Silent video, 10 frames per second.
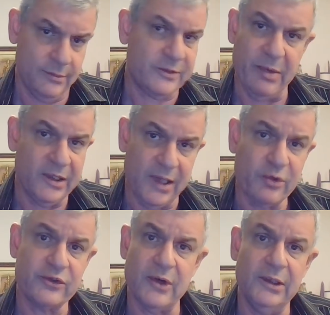it's been
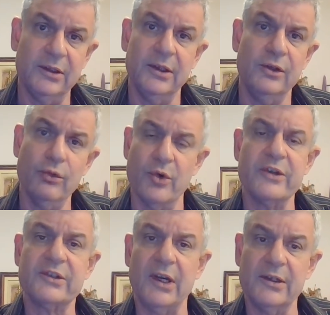demonstrated in
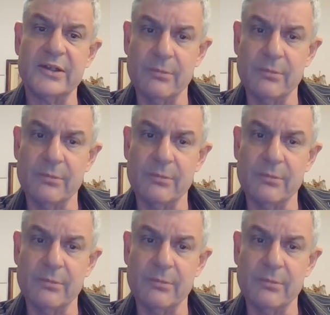numerous studies,